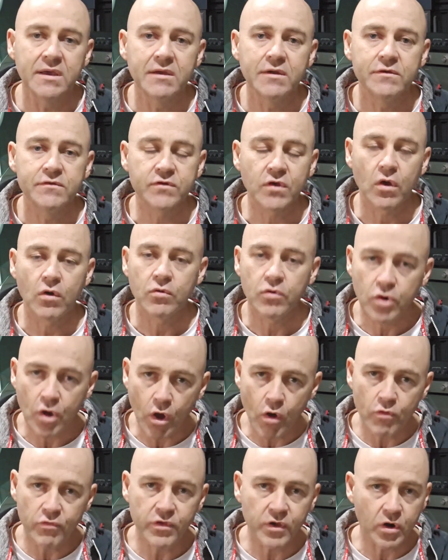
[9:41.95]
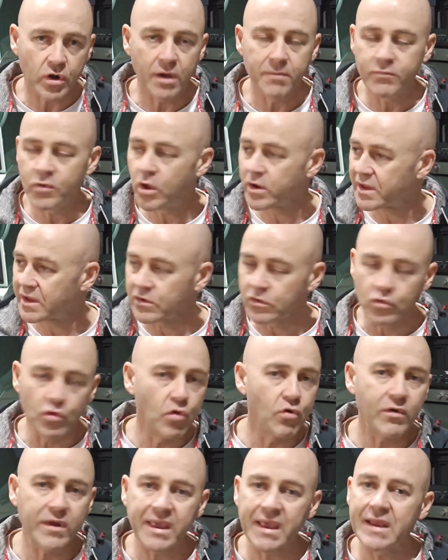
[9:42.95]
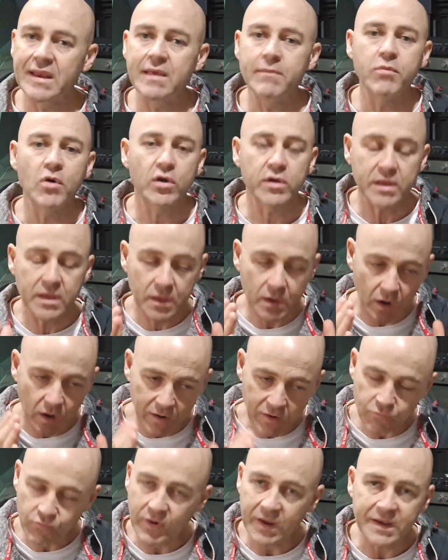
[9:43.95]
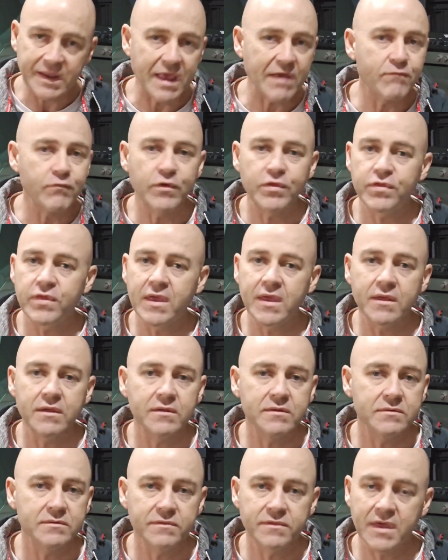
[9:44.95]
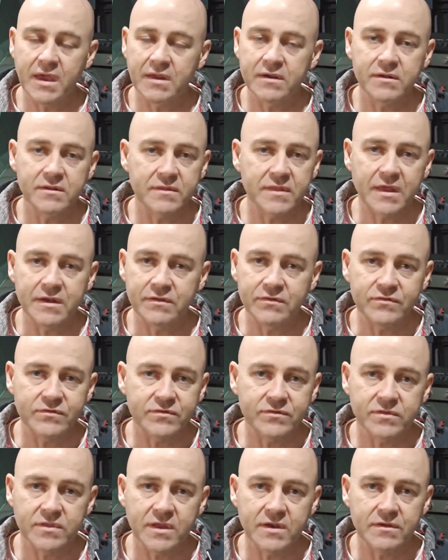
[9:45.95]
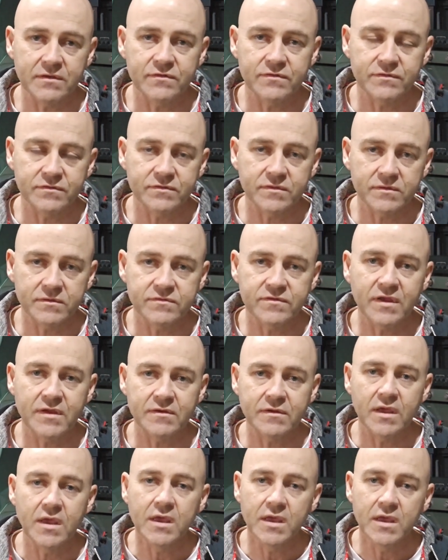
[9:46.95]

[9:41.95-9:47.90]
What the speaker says: So know that I'm not ignoring anybody. I read everything that is sent.